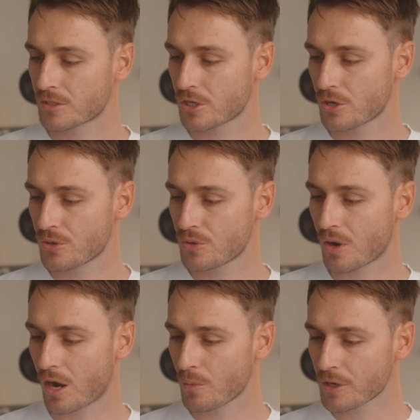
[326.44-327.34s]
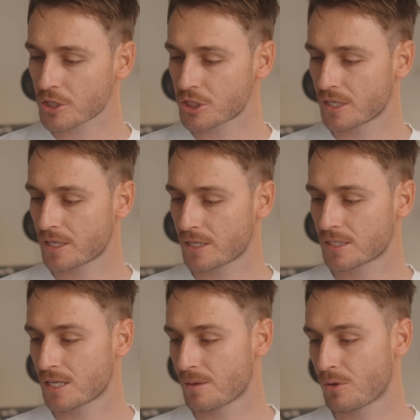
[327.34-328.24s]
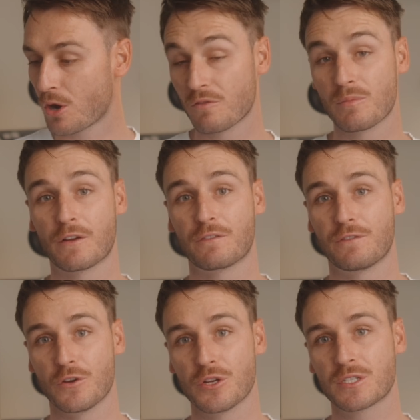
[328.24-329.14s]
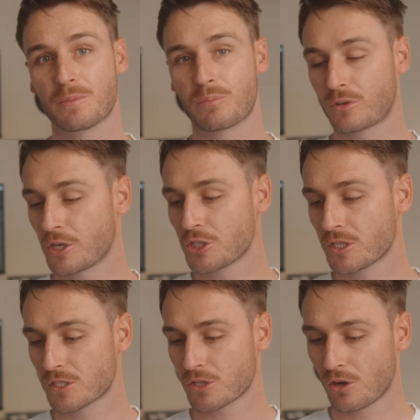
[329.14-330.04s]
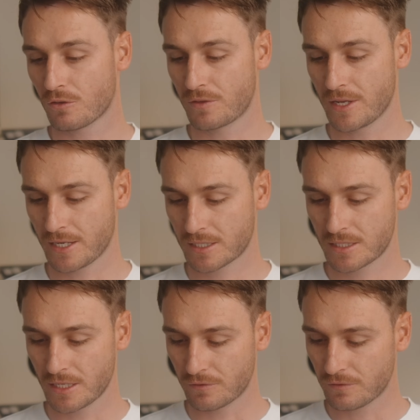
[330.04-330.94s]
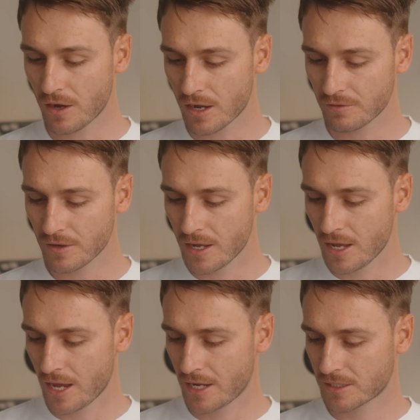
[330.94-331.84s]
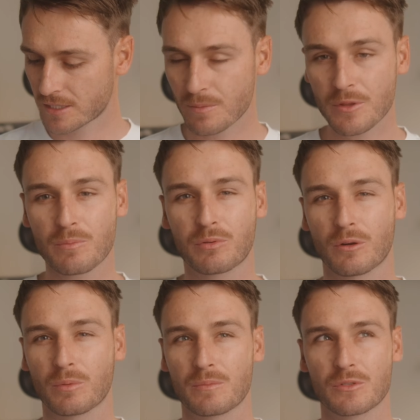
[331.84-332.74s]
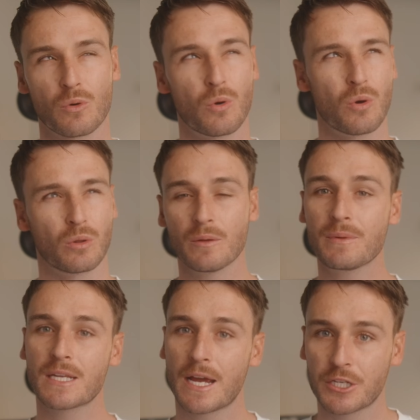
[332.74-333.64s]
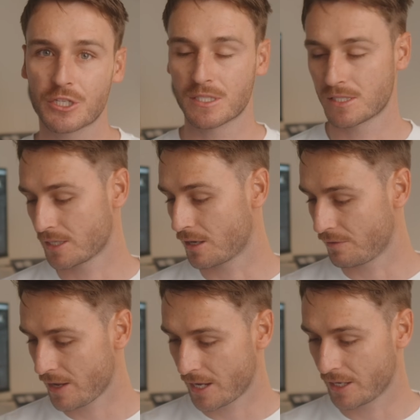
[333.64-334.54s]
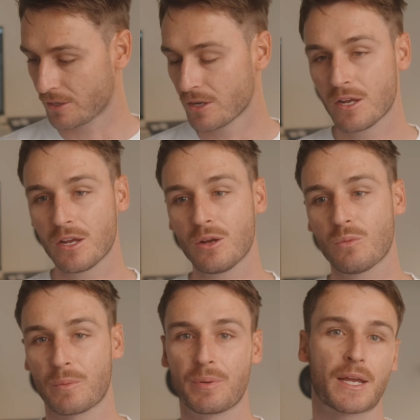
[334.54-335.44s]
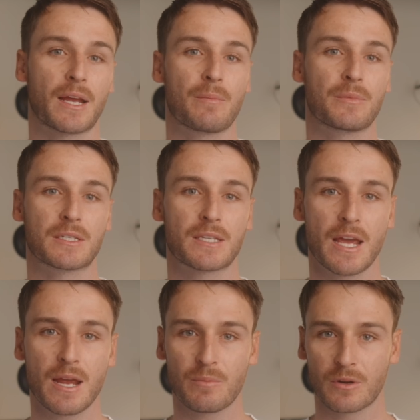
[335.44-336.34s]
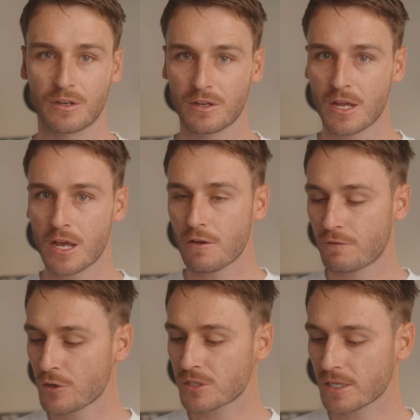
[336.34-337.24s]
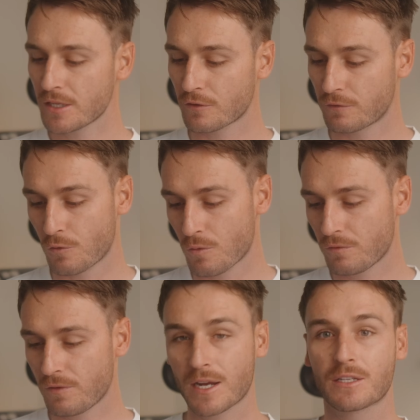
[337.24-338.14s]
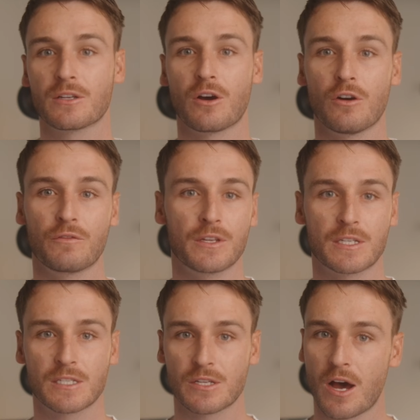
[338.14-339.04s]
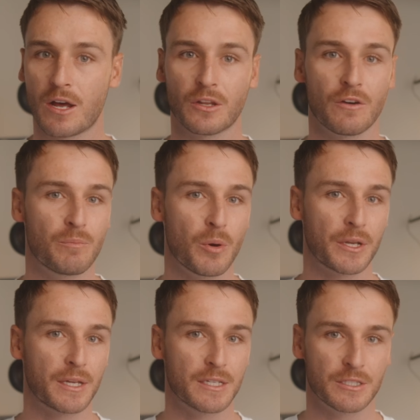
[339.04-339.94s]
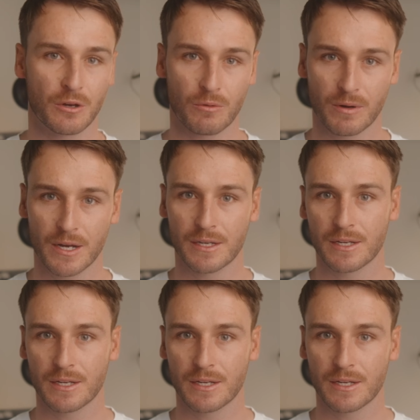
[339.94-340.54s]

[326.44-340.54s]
So I want to share some of my first impressions of the XT5 and some of the problems or limitations that I've had when picking up this camera. Firstly, the form factor of this style of body is great.